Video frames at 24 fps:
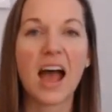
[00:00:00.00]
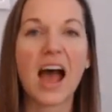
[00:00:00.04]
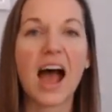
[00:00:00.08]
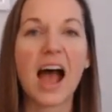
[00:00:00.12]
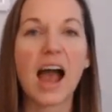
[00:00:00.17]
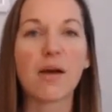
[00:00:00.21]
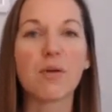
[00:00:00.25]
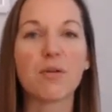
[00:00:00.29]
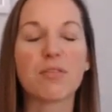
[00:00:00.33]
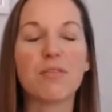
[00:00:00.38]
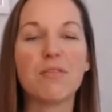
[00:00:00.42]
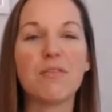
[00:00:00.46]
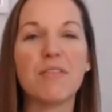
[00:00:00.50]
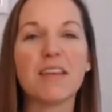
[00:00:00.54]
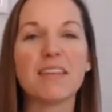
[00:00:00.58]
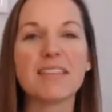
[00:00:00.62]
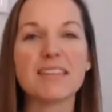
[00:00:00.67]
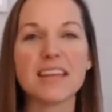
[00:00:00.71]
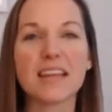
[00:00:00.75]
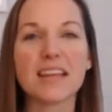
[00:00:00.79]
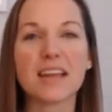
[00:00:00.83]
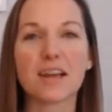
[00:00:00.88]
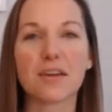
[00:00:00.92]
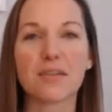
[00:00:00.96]
I was
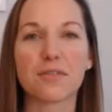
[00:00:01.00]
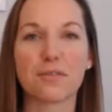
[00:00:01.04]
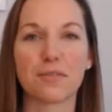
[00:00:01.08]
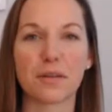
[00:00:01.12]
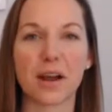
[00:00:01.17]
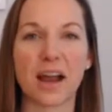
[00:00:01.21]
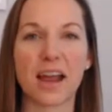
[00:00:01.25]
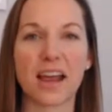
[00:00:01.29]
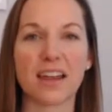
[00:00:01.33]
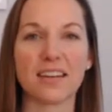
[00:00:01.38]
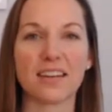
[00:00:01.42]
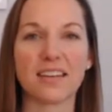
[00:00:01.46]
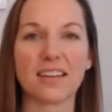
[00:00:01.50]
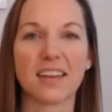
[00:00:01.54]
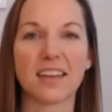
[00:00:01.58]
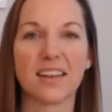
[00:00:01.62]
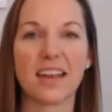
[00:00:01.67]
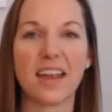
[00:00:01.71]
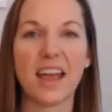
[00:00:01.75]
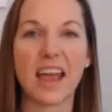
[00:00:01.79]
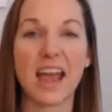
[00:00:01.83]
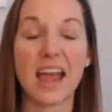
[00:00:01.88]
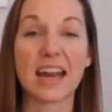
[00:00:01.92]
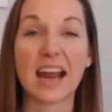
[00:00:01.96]
visiting a friend,
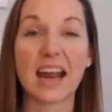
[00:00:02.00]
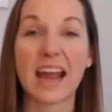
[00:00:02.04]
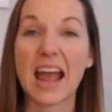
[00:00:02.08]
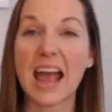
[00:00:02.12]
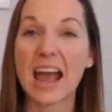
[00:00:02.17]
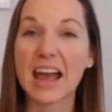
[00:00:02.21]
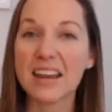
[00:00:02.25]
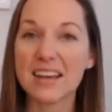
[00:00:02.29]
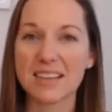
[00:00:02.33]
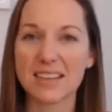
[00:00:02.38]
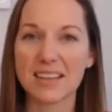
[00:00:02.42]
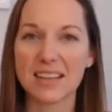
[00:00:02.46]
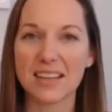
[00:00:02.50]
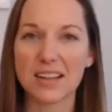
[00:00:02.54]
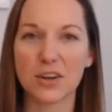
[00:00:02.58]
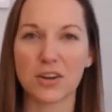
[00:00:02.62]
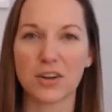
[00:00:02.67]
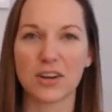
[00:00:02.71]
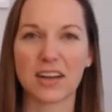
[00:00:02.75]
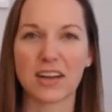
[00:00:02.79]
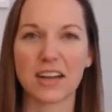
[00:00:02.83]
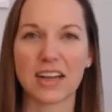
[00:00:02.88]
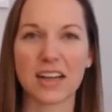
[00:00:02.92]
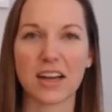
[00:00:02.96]
and I hadn't seen her
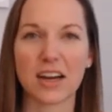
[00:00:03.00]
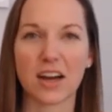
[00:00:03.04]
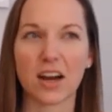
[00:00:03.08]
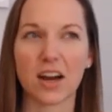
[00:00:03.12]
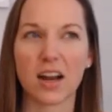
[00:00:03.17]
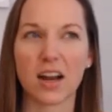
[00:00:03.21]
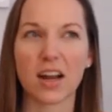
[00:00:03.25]
in a year,